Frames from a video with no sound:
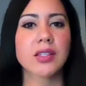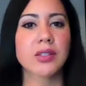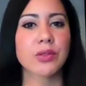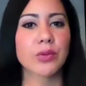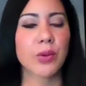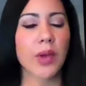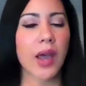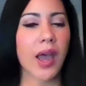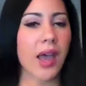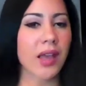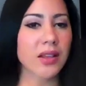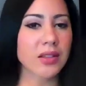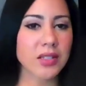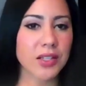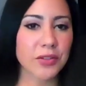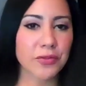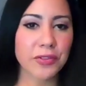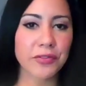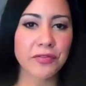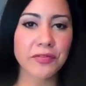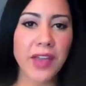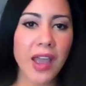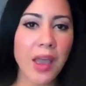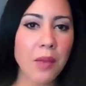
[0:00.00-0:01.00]
had to ask
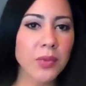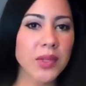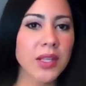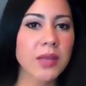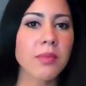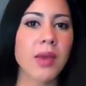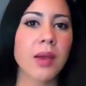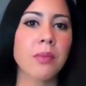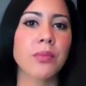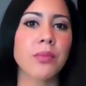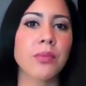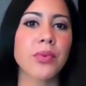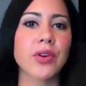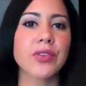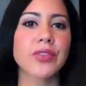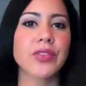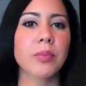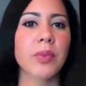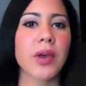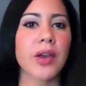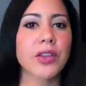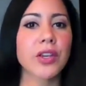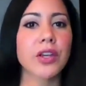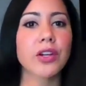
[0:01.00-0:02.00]
different family members
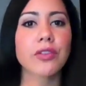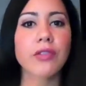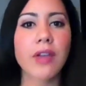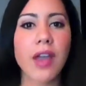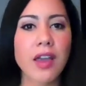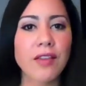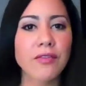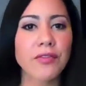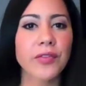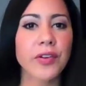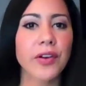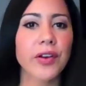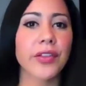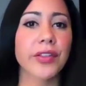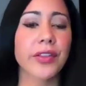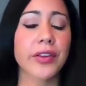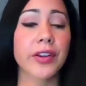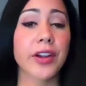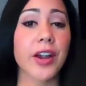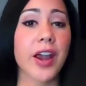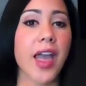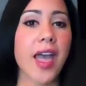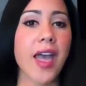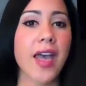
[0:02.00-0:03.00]
about your
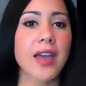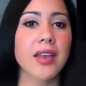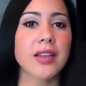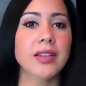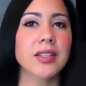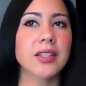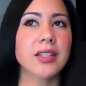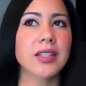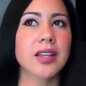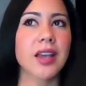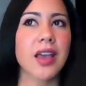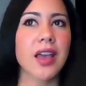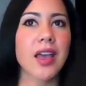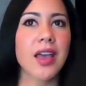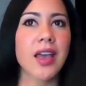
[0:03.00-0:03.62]
grandfather, and